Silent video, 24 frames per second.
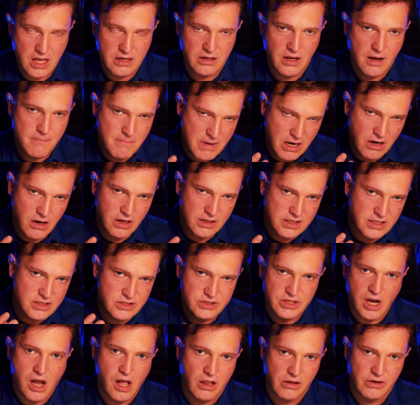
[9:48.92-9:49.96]
American
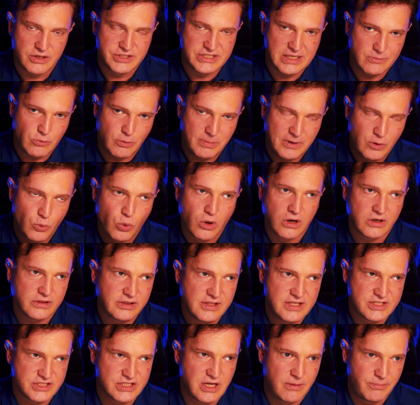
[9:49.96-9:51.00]
dollars that will be
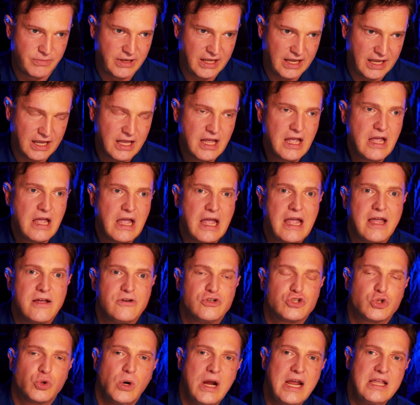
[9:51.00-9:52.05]
worthless someday,
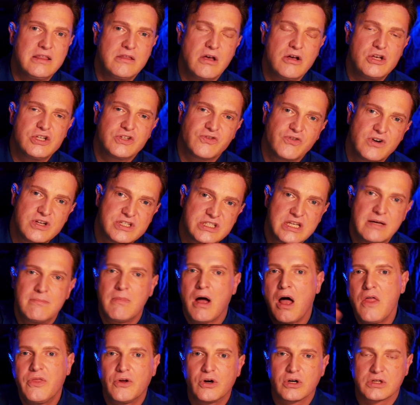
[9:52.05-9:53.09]
and trade those for some
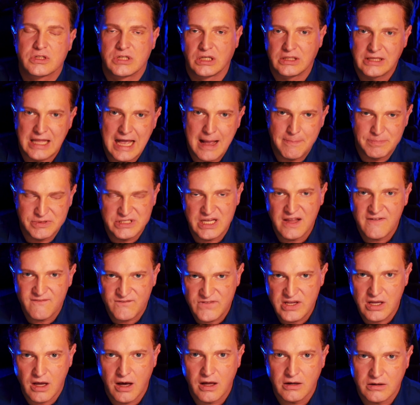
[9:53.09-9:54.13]
other collapsing
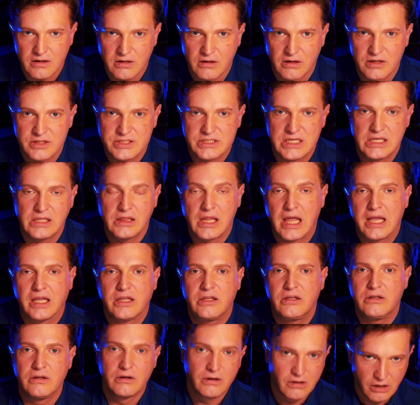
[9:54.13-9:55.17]
fiat currency like
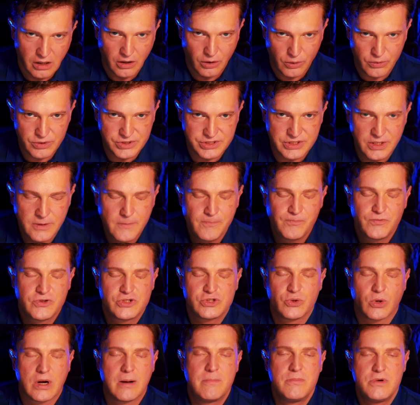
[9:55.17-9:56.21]
euros.
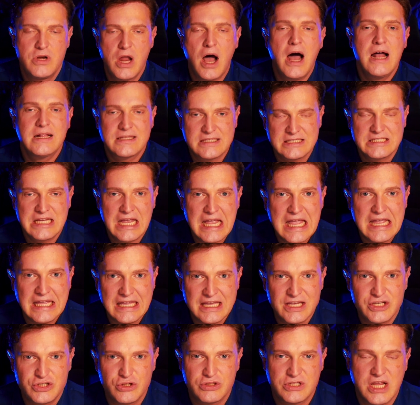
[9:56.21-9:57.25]
So what I'm not saying
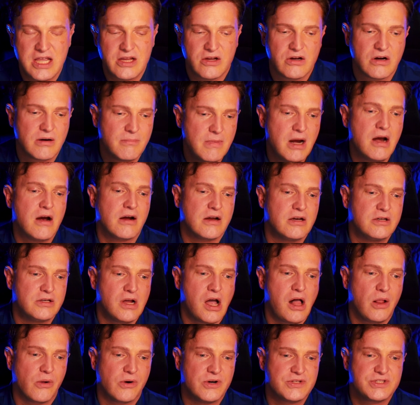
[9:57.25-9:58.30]
is you take your American
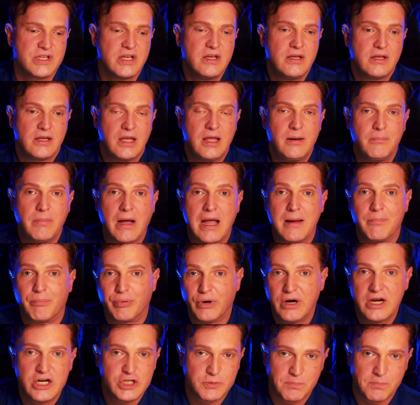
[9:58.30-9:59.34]
dollars and buy
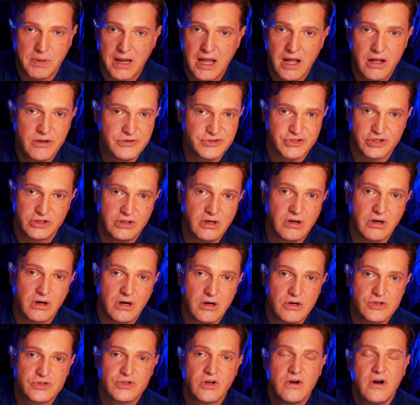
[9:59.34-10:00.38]
British pounds or euros